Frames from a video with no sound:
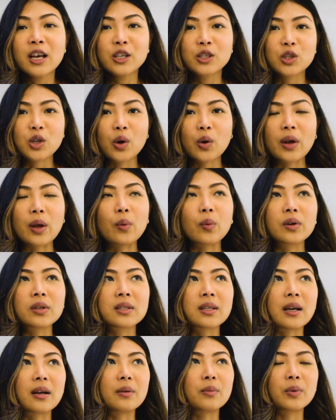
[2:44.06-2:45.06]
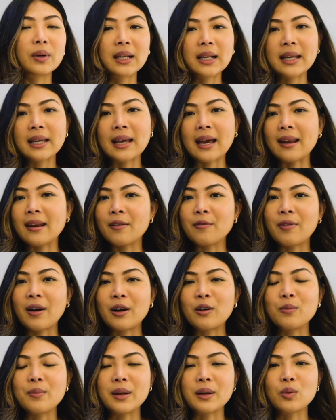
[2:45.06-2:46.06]
So it was really an
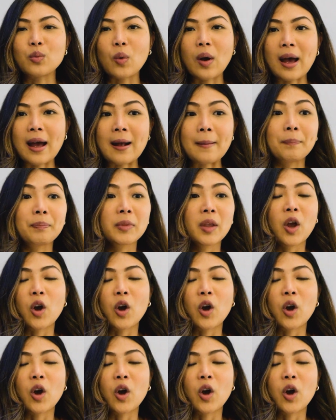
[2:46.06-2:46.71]
environment where,